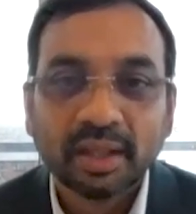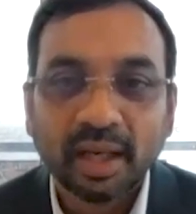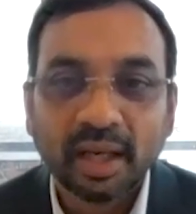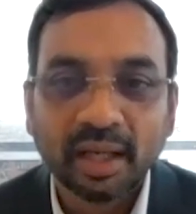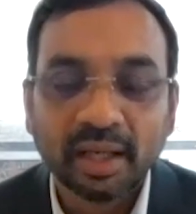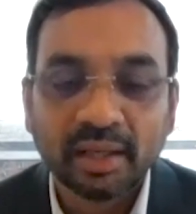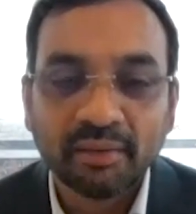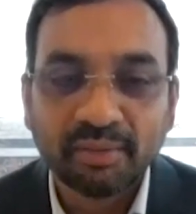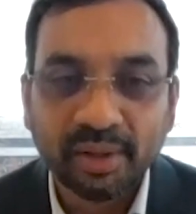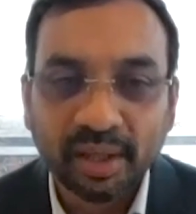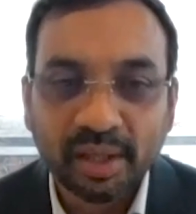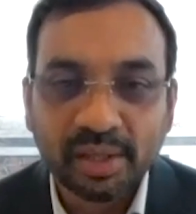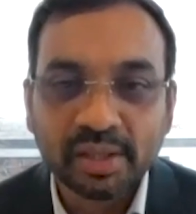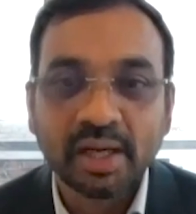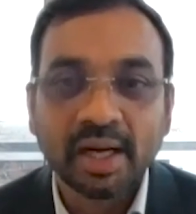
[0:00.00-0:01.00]

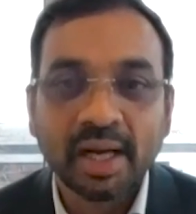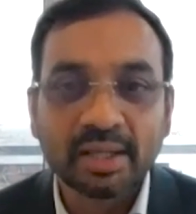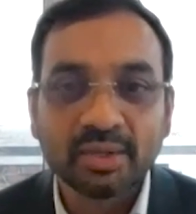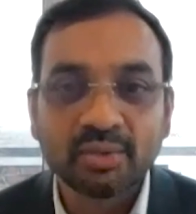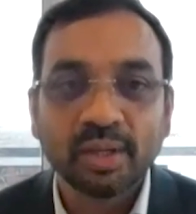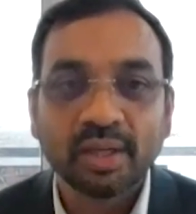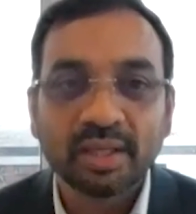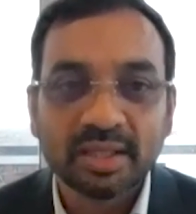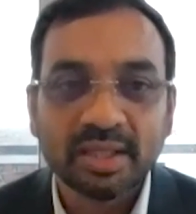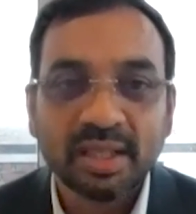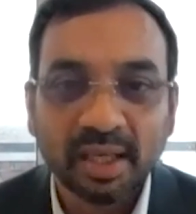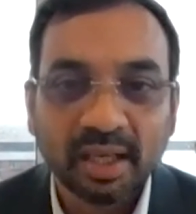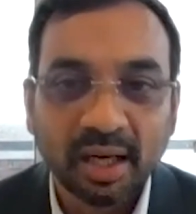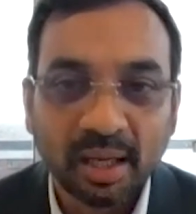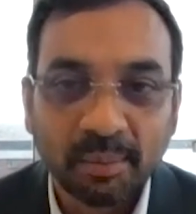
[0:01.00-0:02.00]
electrification as well as
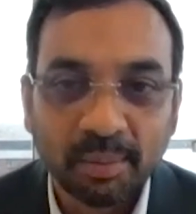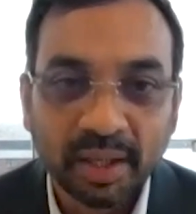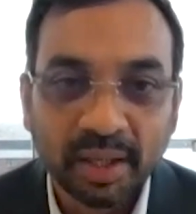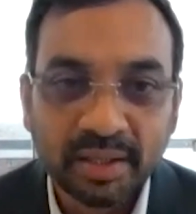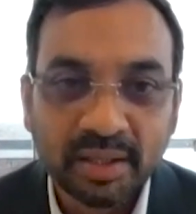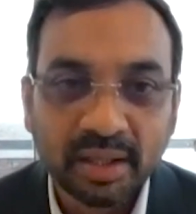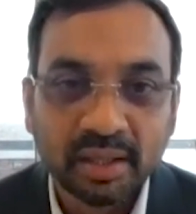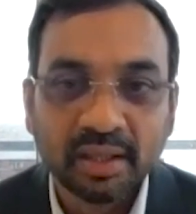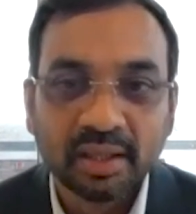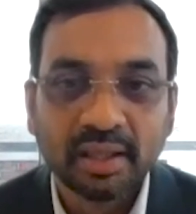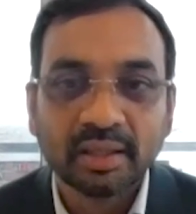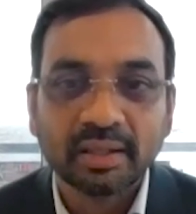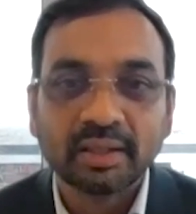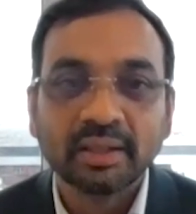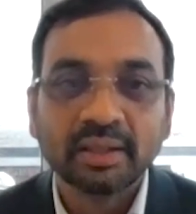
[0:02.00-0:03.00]
decarbonizing
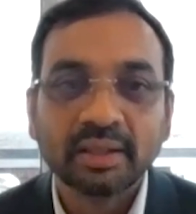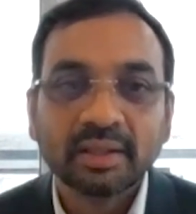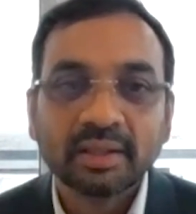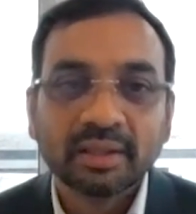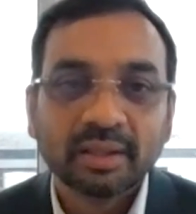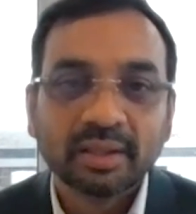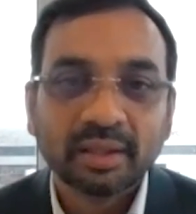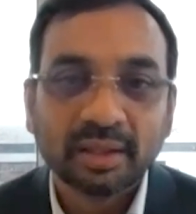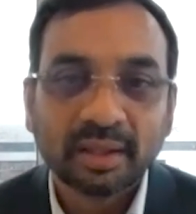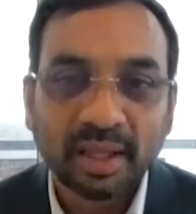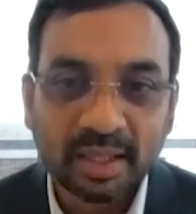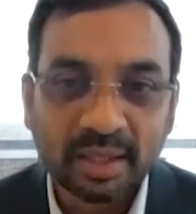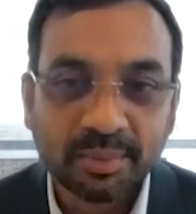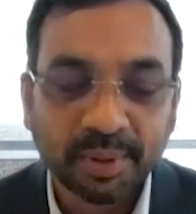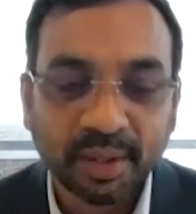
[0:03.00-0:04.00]
the
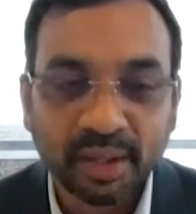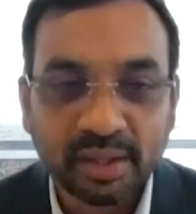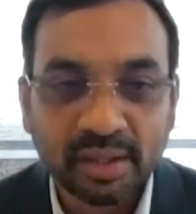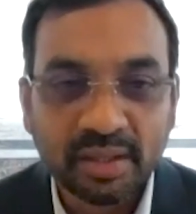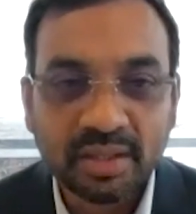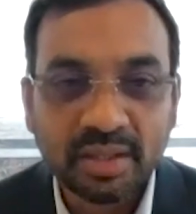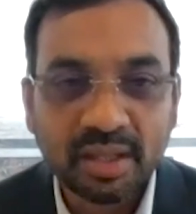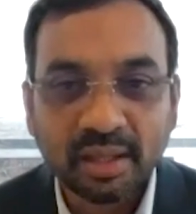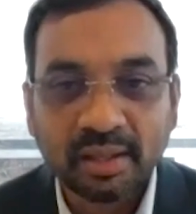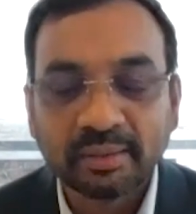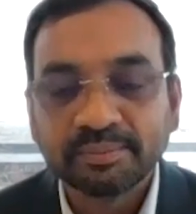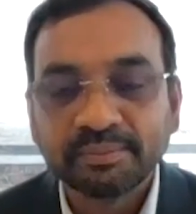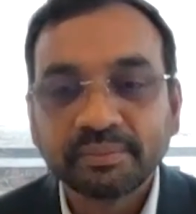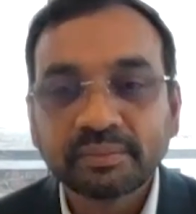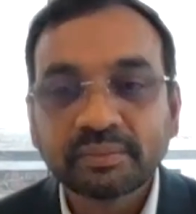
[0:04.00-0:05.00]
transportation sector.
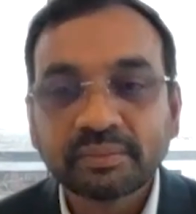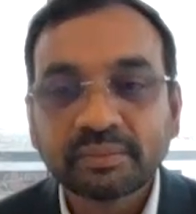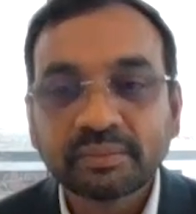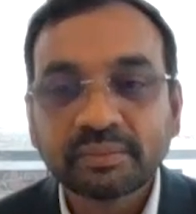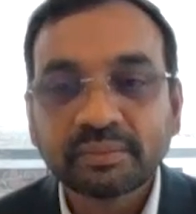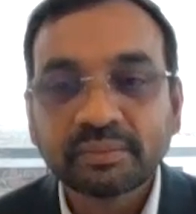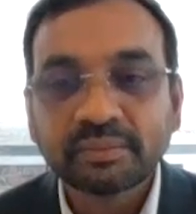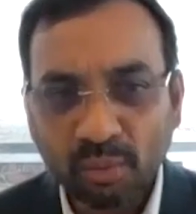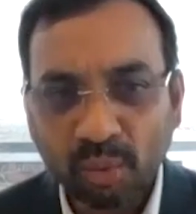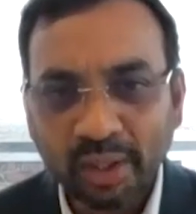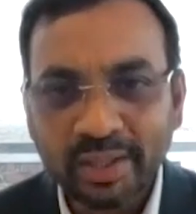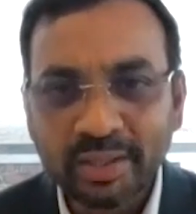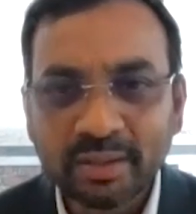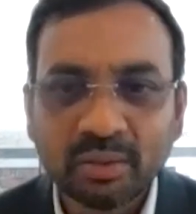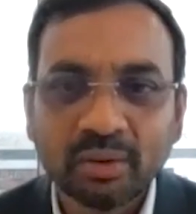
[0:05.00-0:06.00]

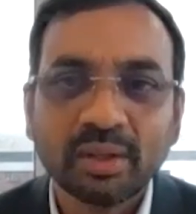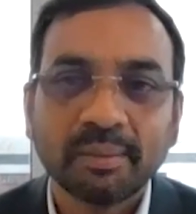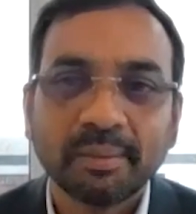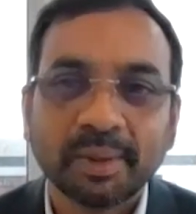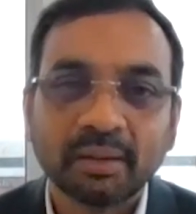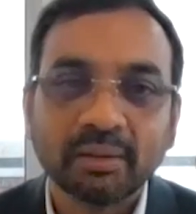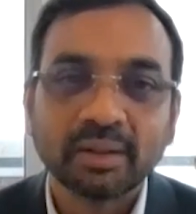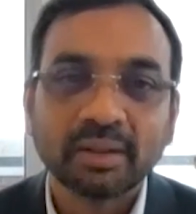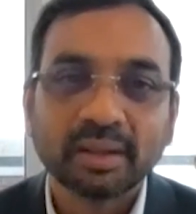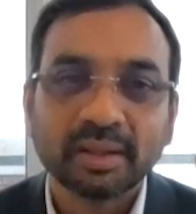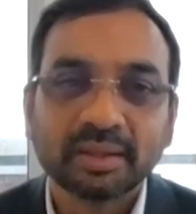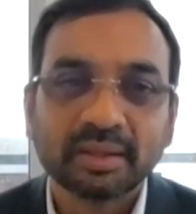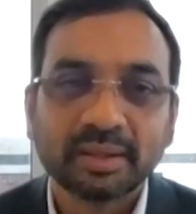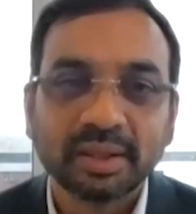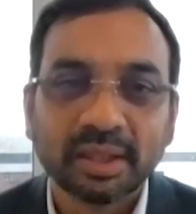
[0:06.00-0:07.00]
What is good about
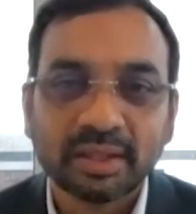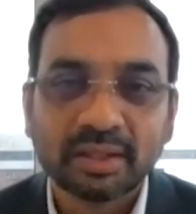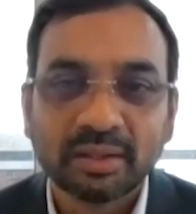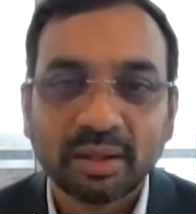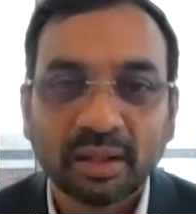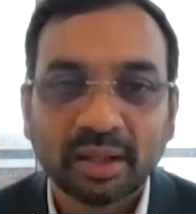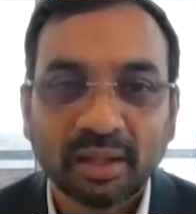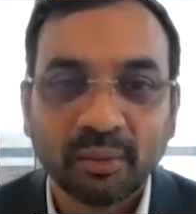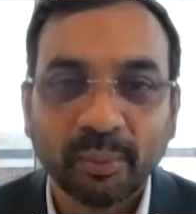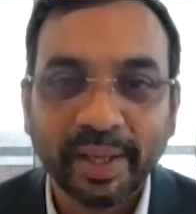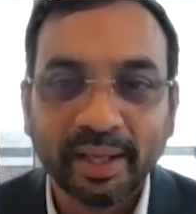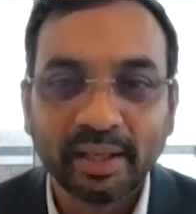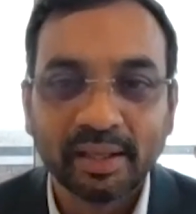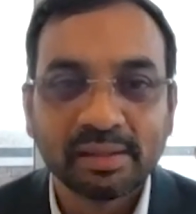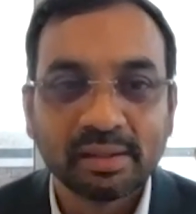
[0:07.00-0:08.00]
is just not the
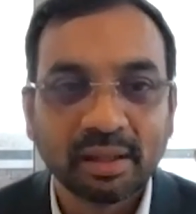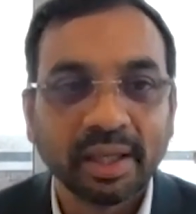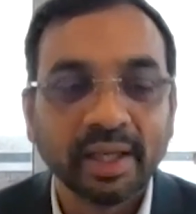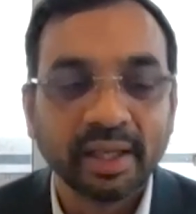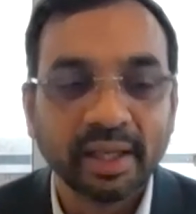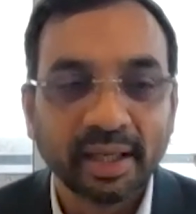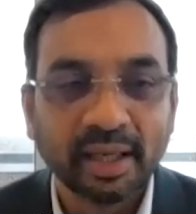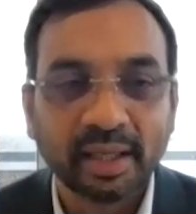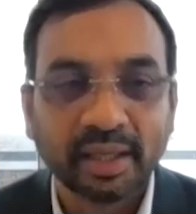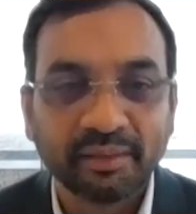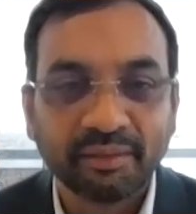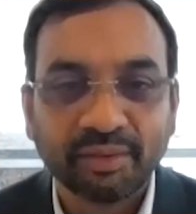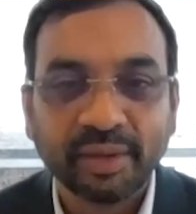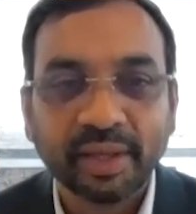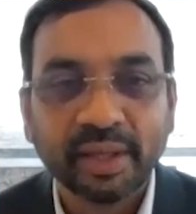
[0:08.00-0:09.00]
vehicles are getting
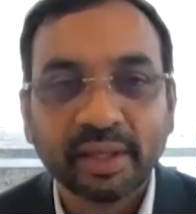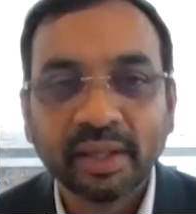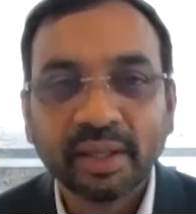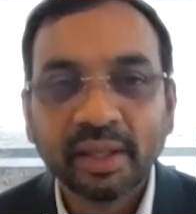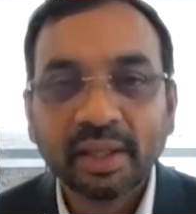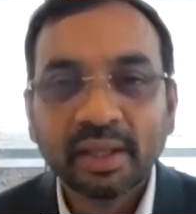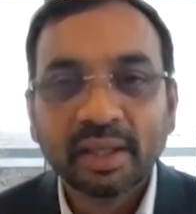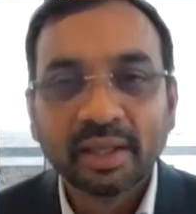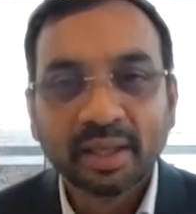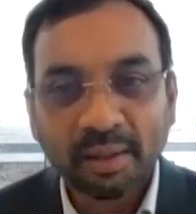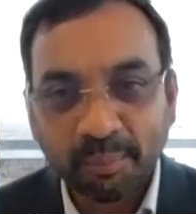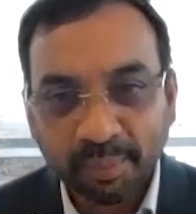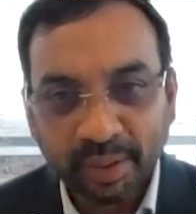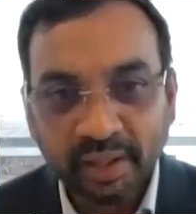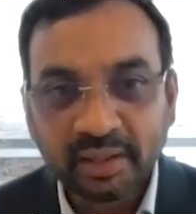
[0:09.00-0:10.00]
electrified.
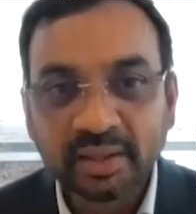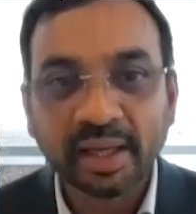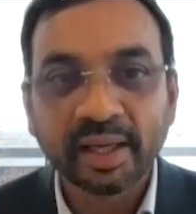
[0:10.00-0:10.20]
Companies